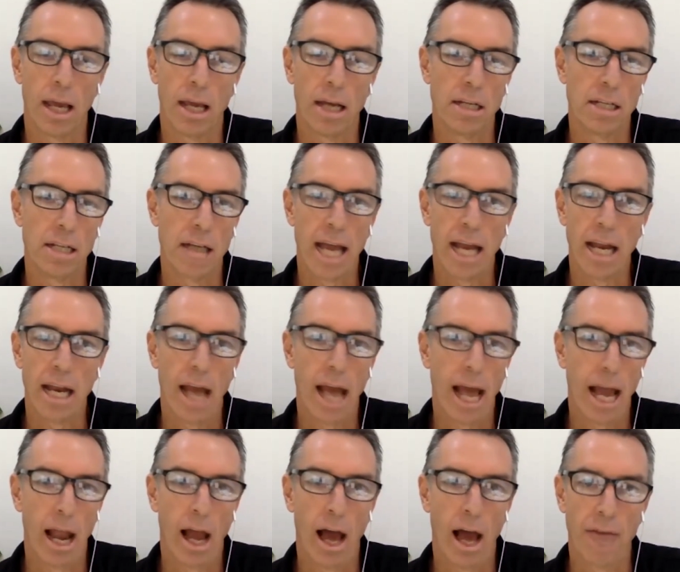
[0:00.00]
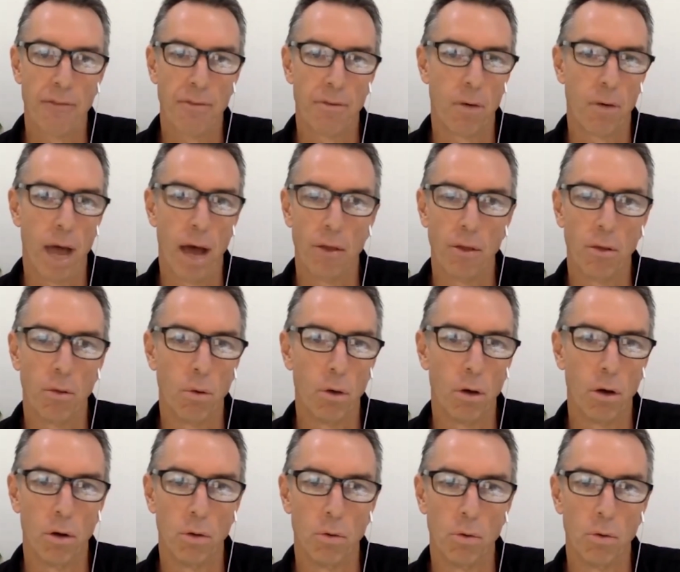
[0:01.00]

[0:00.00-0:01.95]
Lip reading: in day-to-day life around the world,